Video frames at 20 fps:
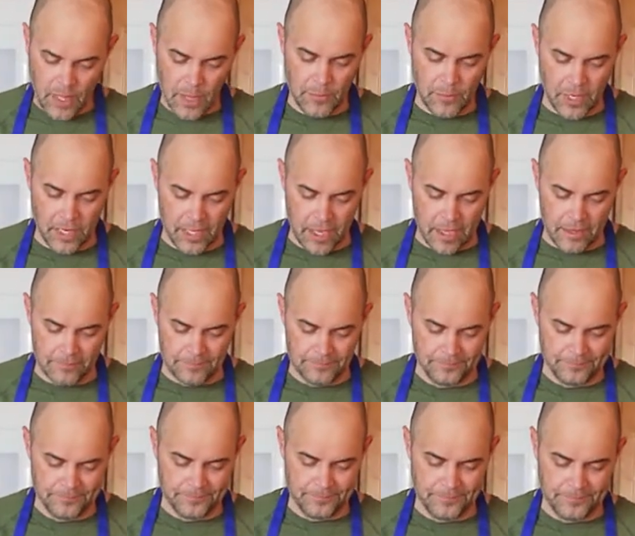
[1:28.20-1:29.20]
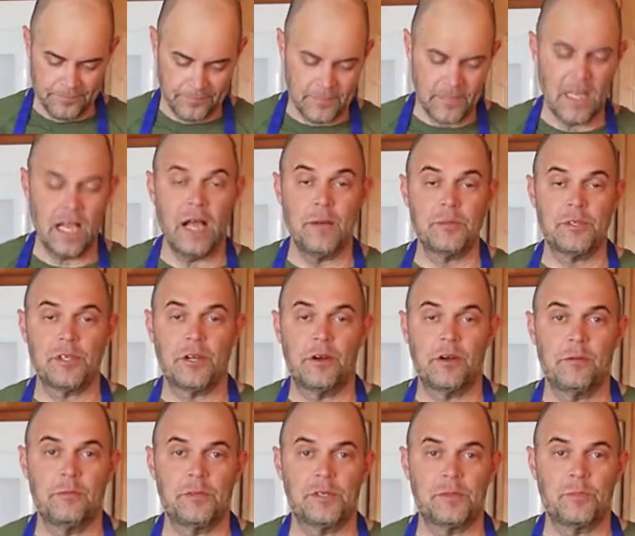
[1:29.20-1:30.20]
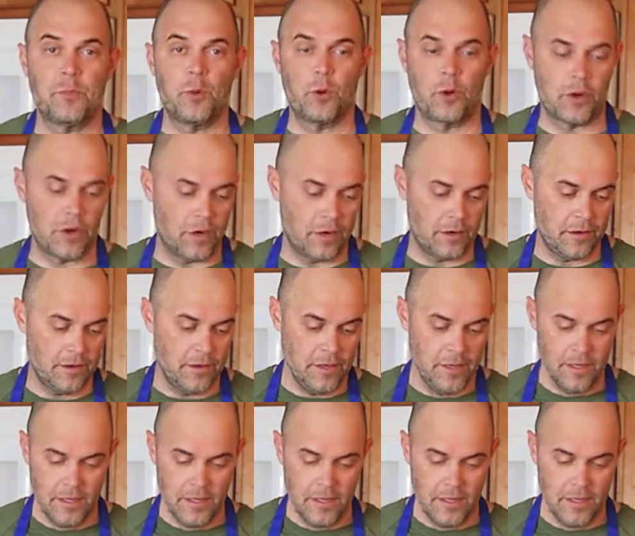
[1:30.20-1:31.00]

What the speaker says: But again, I'm starting with pork heart.